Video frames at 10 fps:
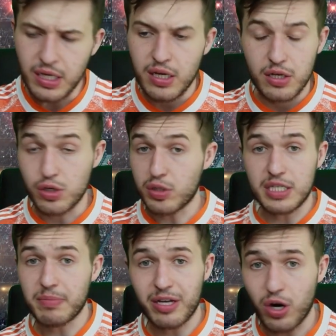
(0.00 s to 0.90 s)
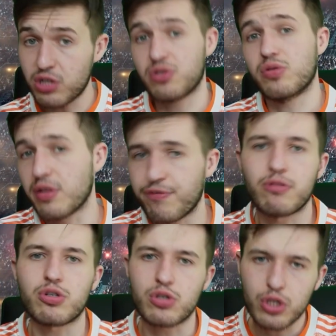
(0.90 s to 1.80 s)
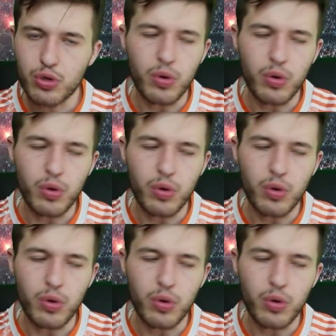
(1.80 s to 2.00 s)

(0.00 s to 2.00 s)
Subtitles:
a team like Arsenal in the future too.